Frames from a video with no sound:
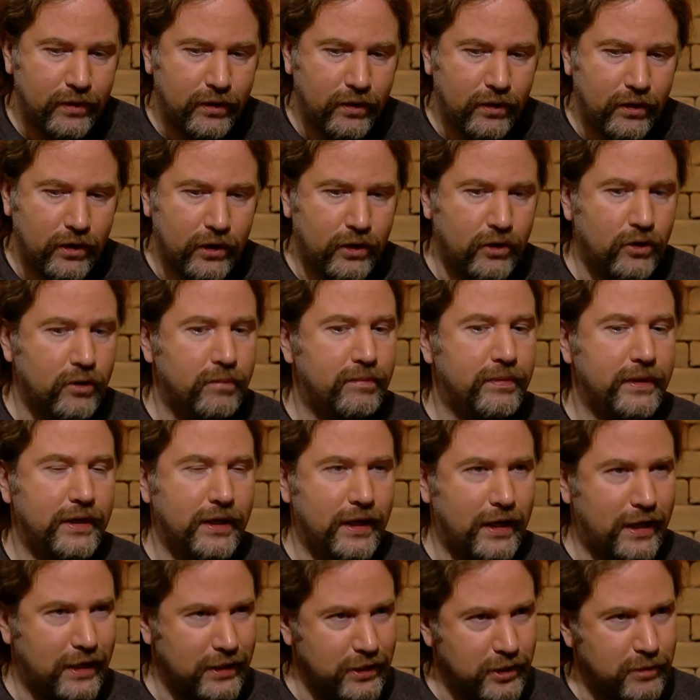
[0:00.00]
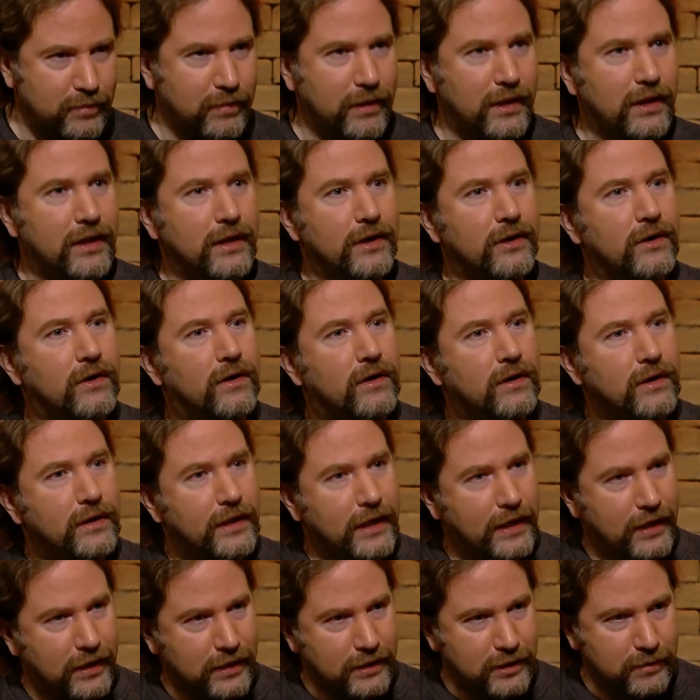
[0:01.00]
it could be Hezbollah and all
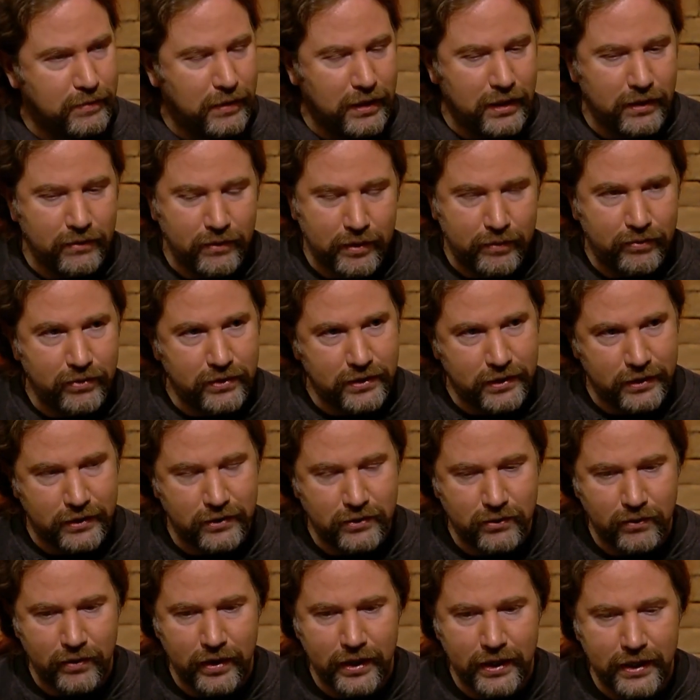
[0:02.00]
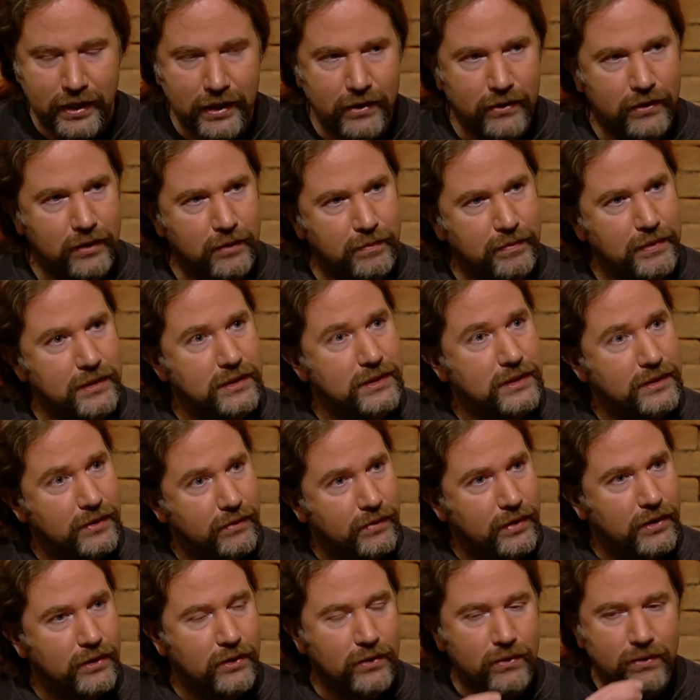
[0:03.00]
that Hezbollah represents right now, it could be
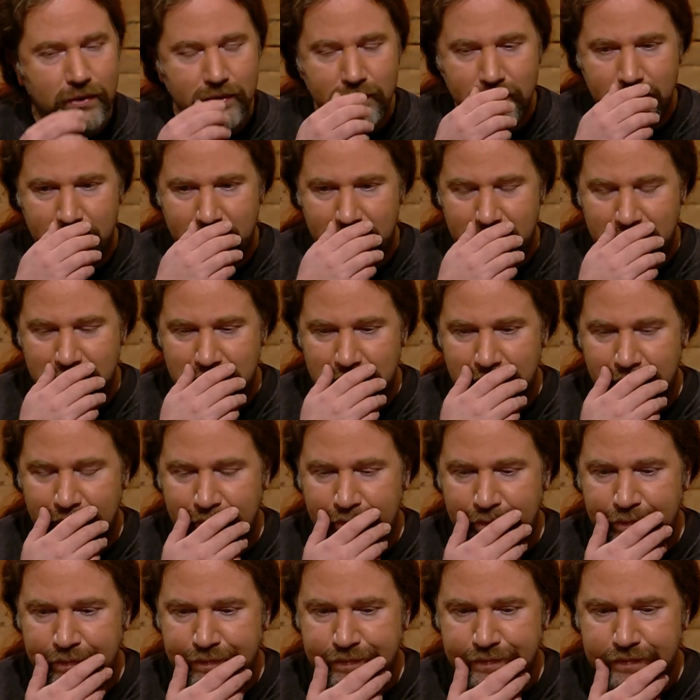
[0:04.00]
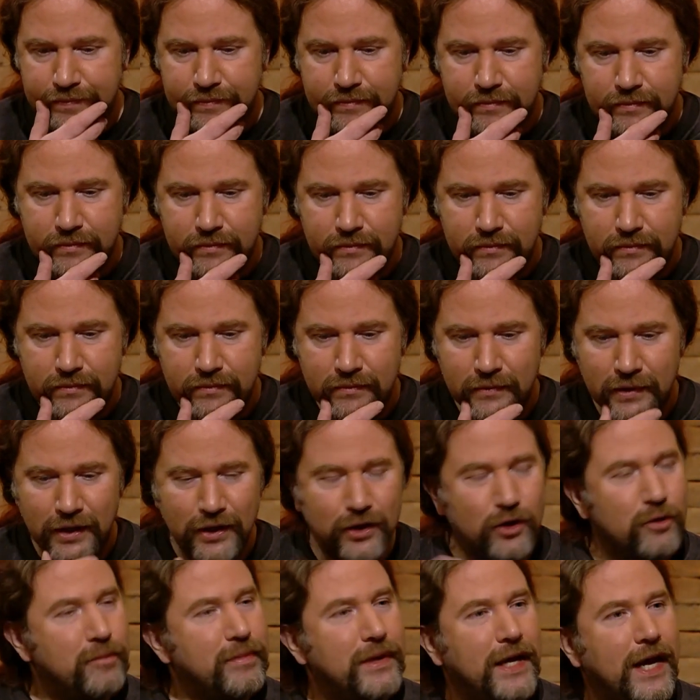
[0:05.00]
Syria in the older days, it
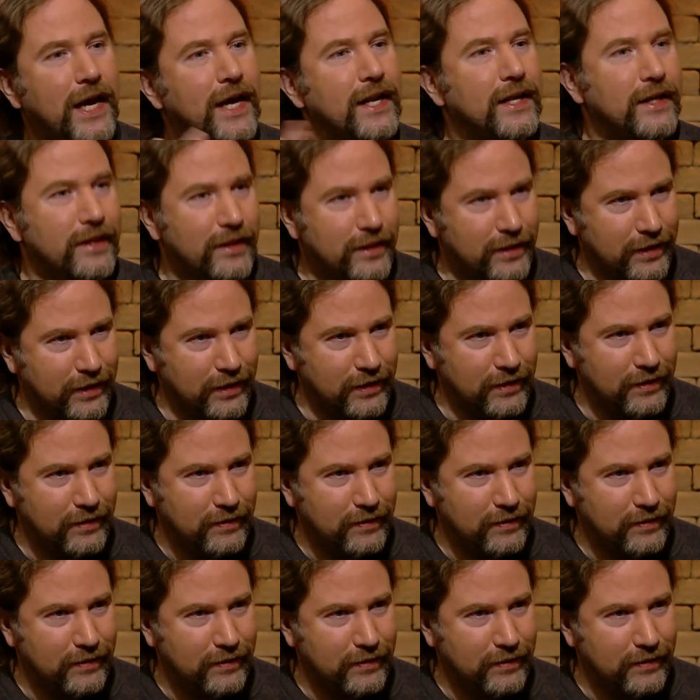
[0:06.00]
could be anything.